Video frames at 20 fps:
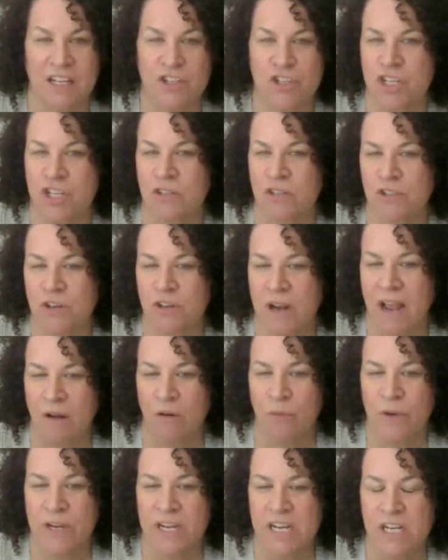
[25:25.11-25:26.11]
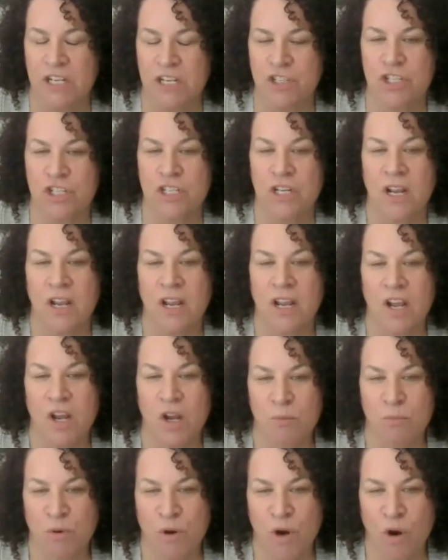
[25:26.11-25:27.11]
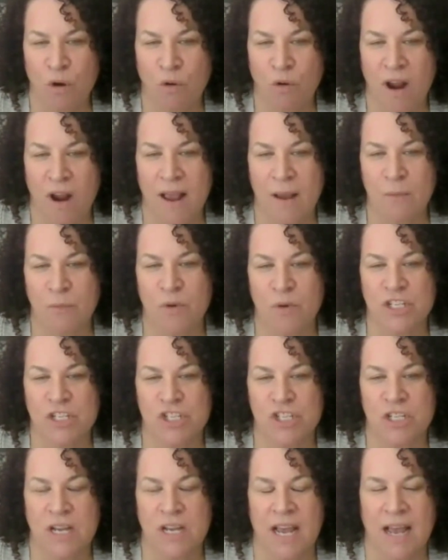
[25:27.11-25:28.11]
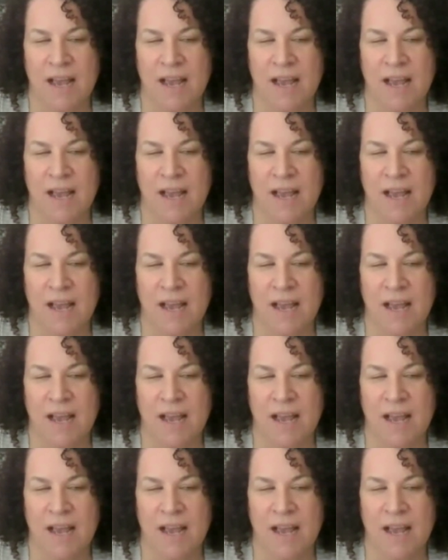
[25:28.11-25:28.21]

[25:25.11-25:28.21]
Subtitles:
a shelter outreach program, which